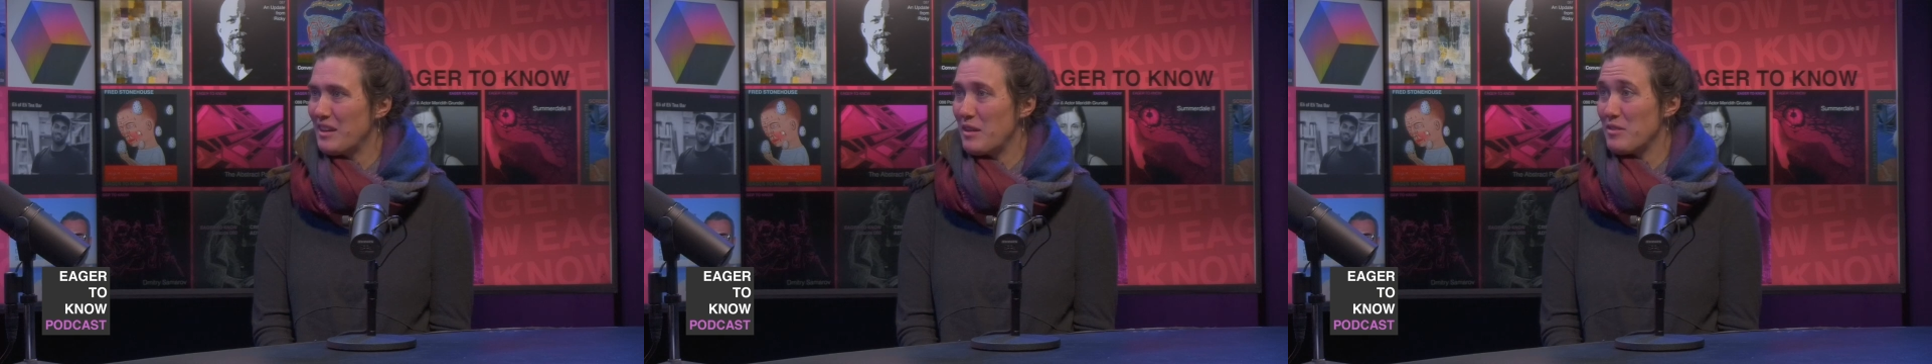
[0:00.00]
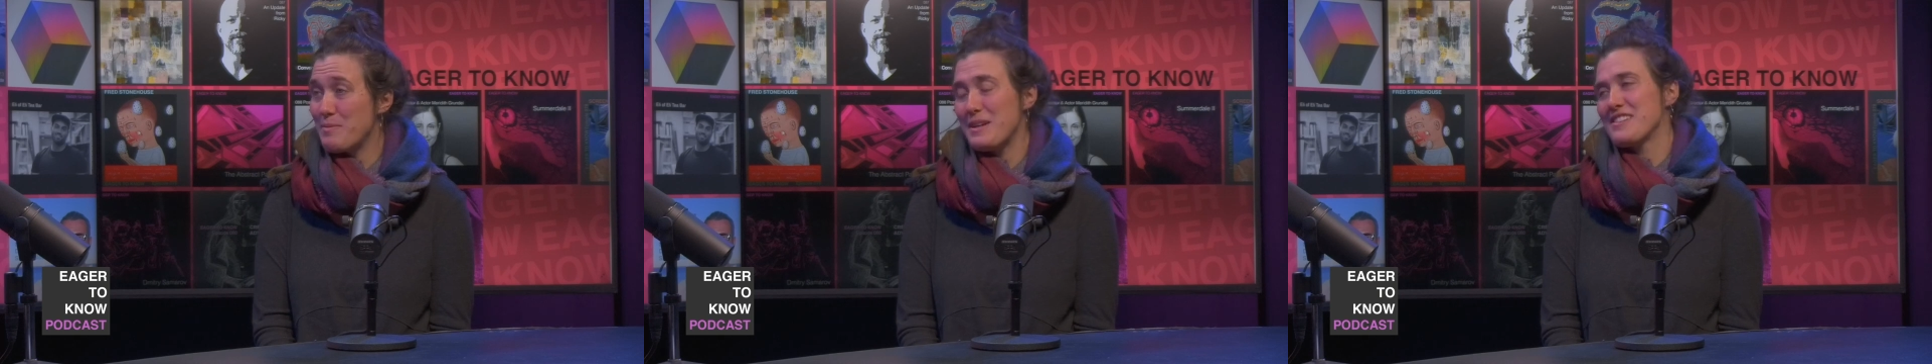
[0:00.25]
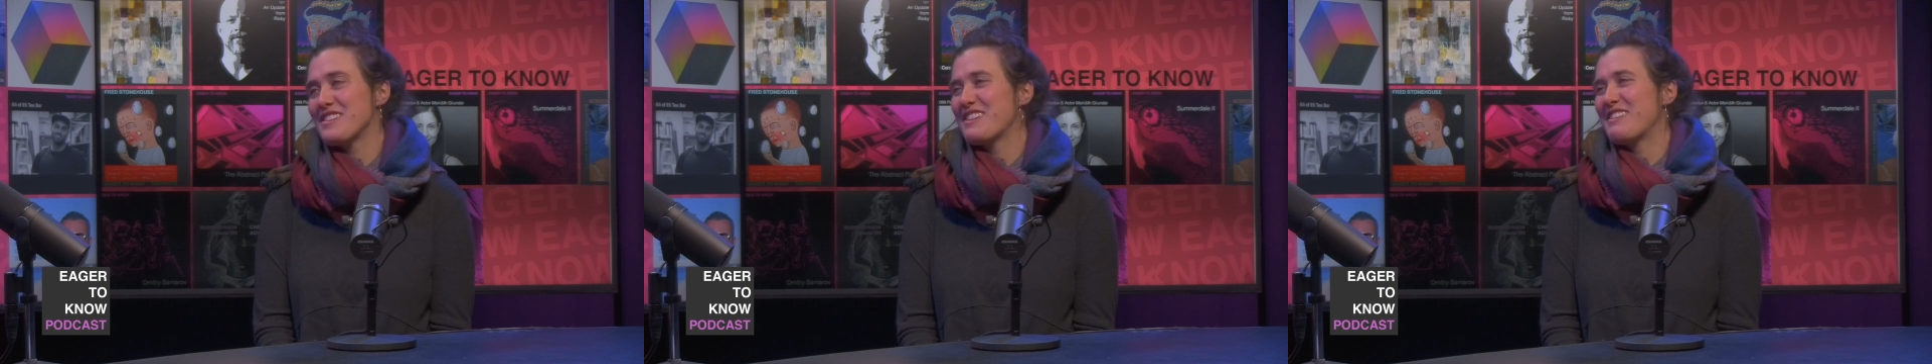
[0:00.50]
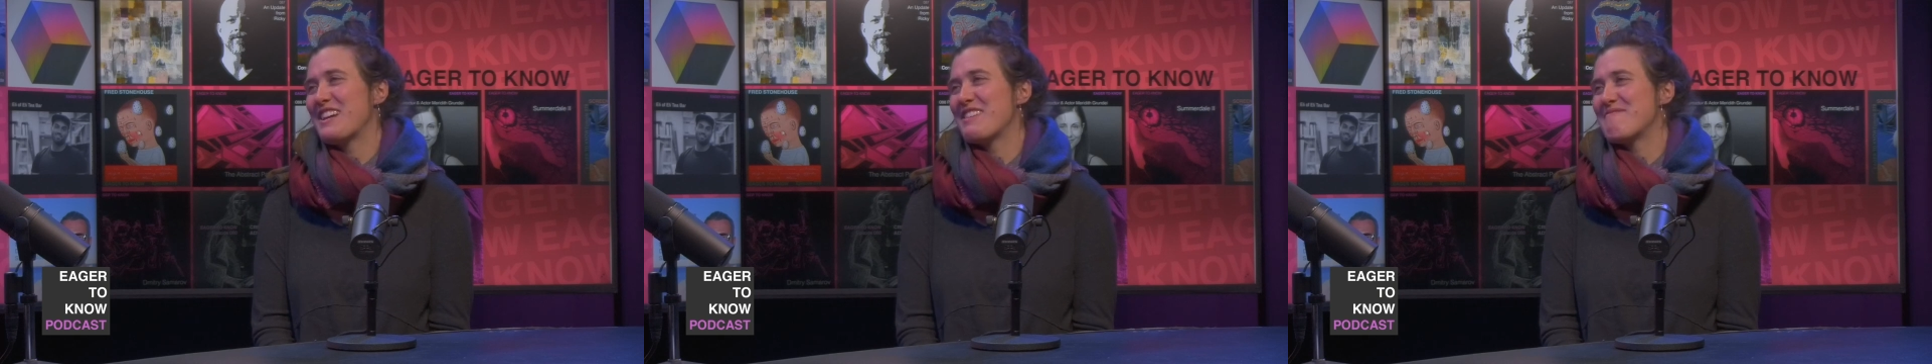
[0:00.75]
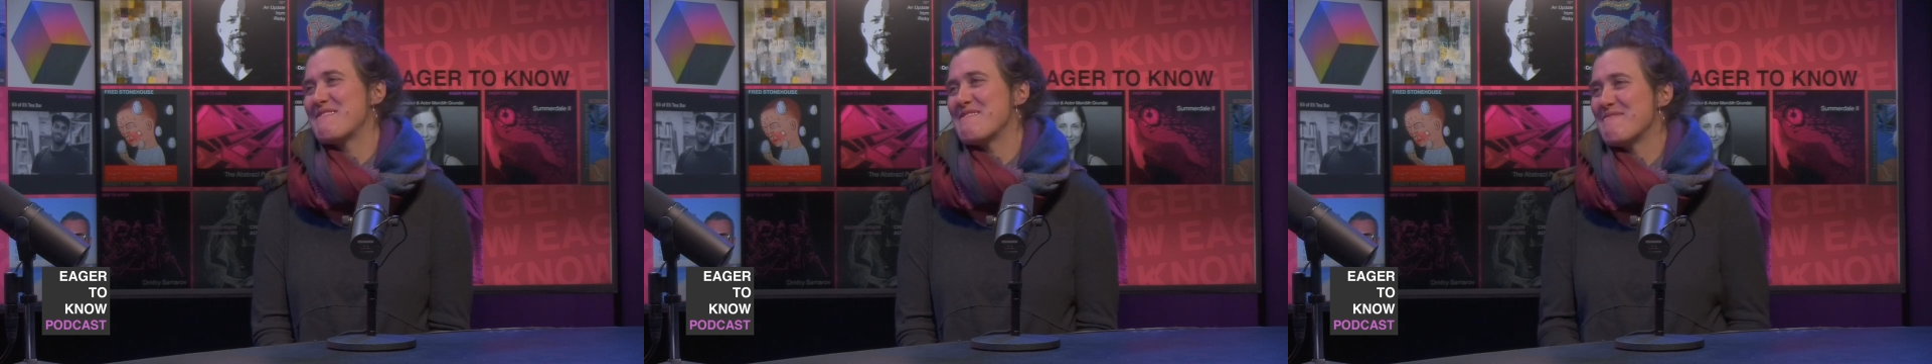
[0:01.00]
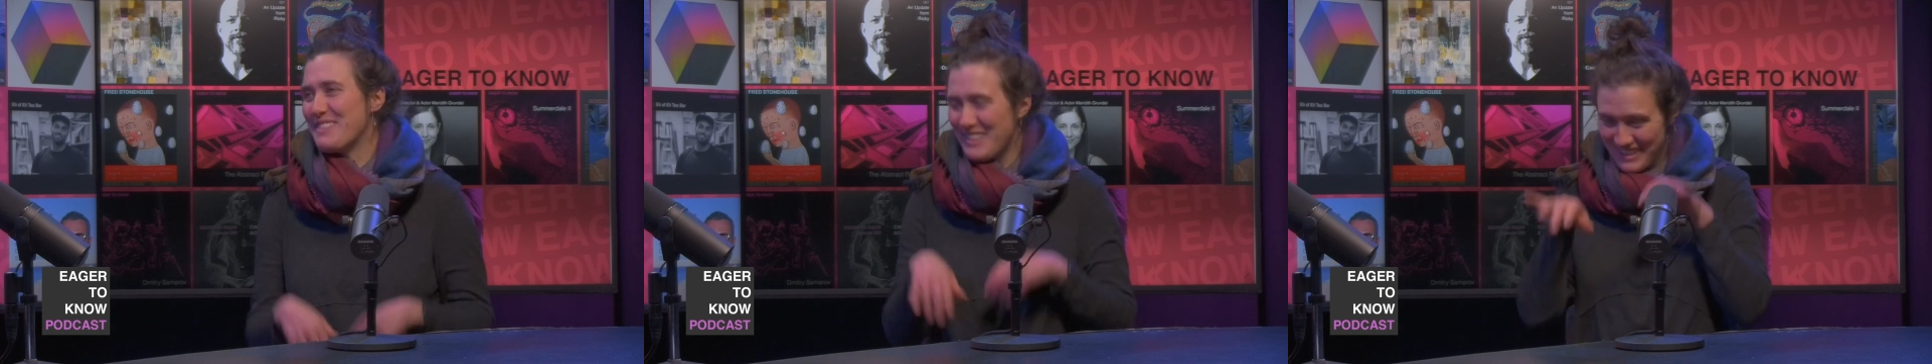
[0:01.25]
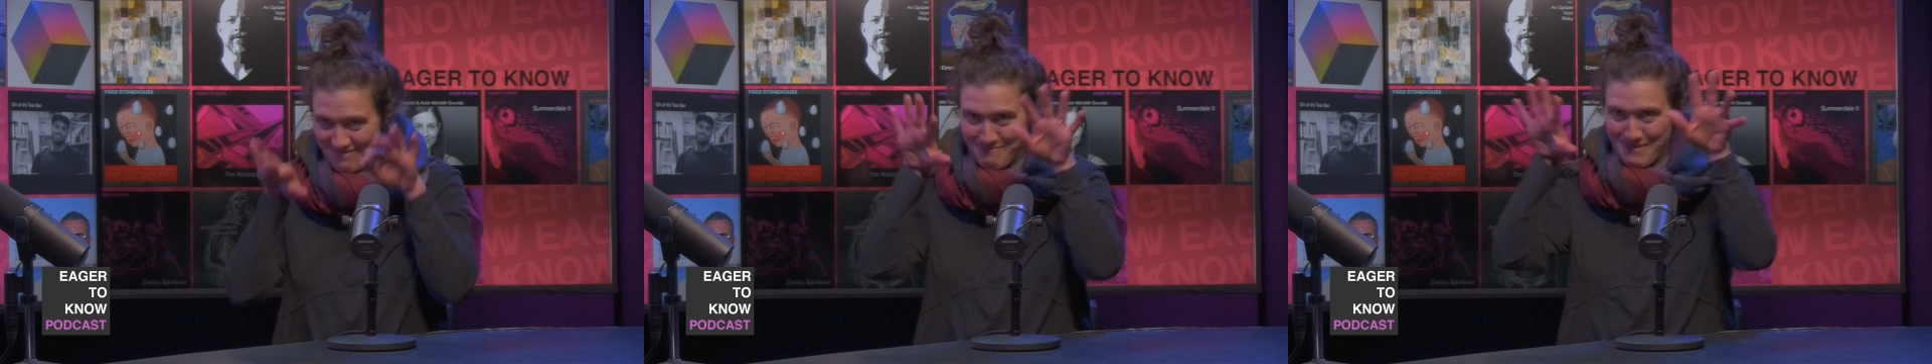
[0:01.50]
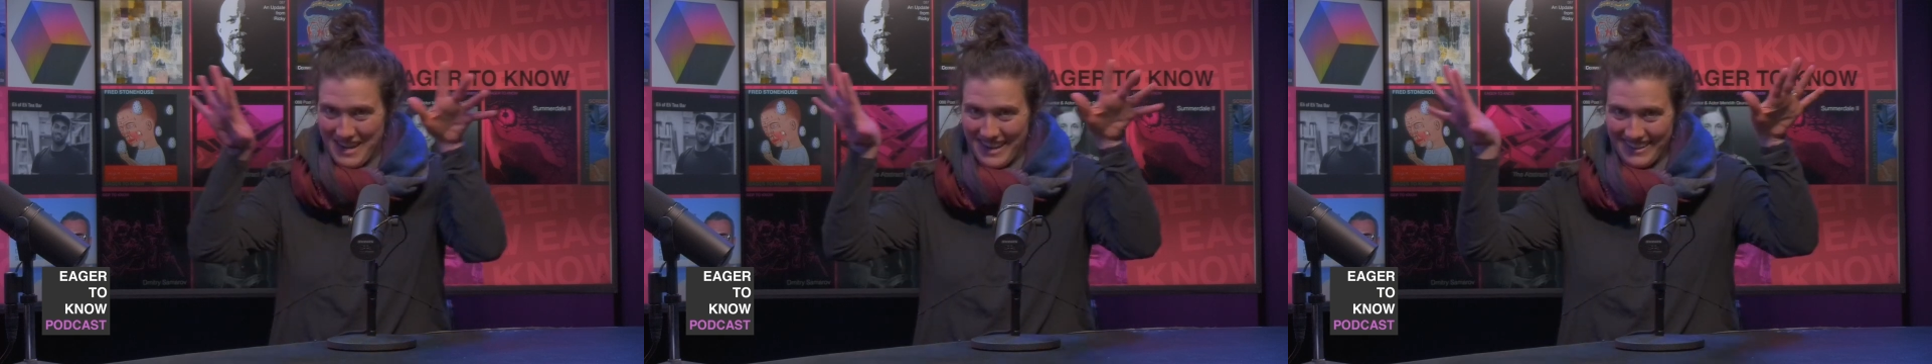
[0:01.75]
Especially creative people. Your
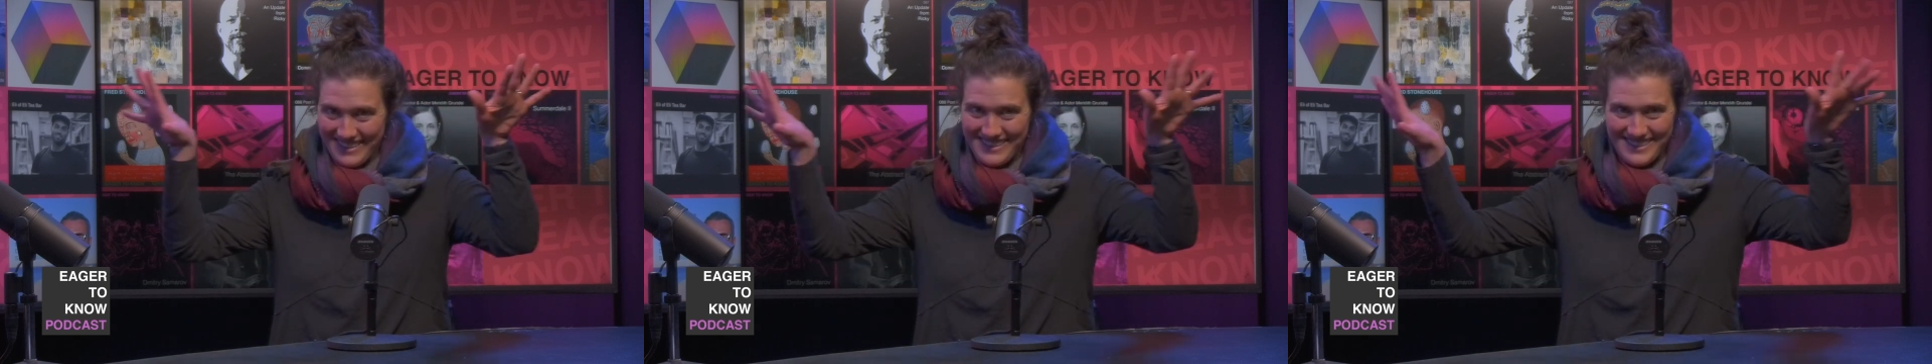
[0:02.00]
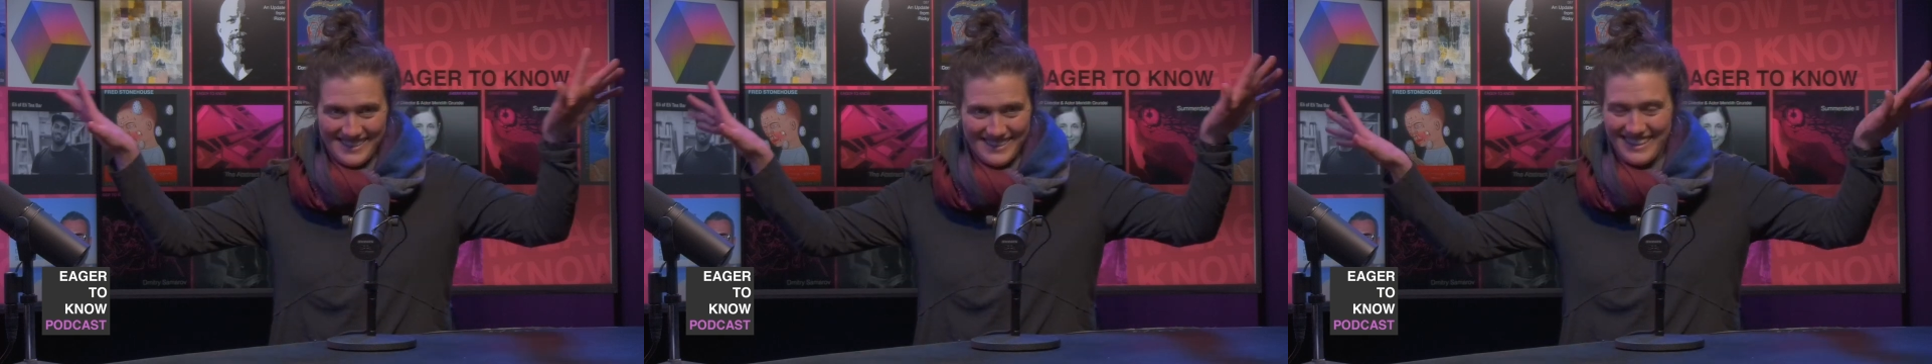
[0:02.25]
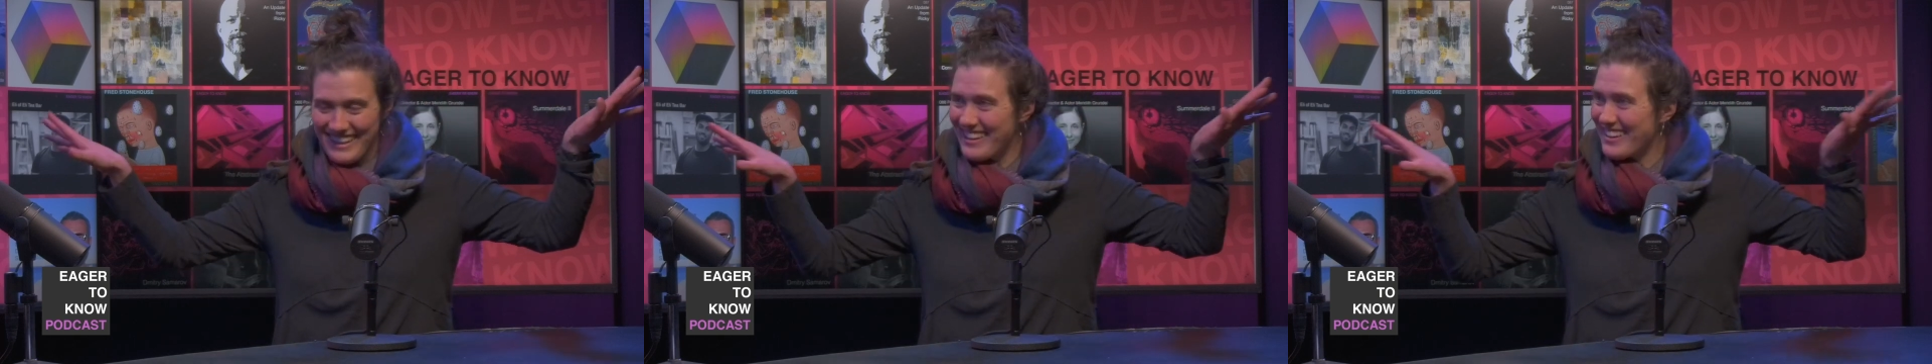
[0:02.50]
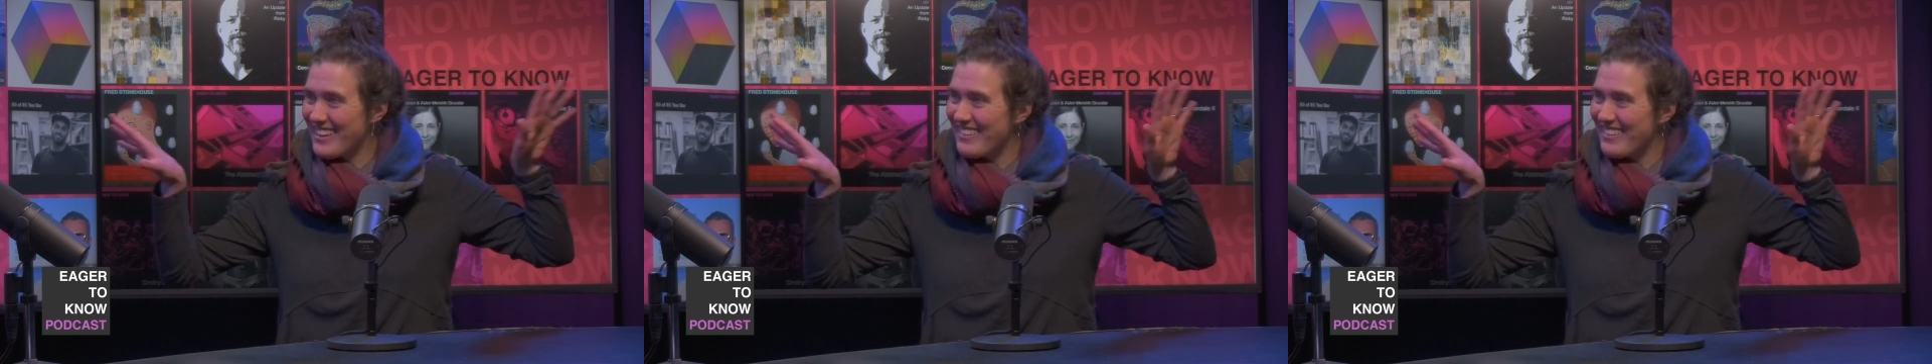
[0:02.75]
brain is just like yeah.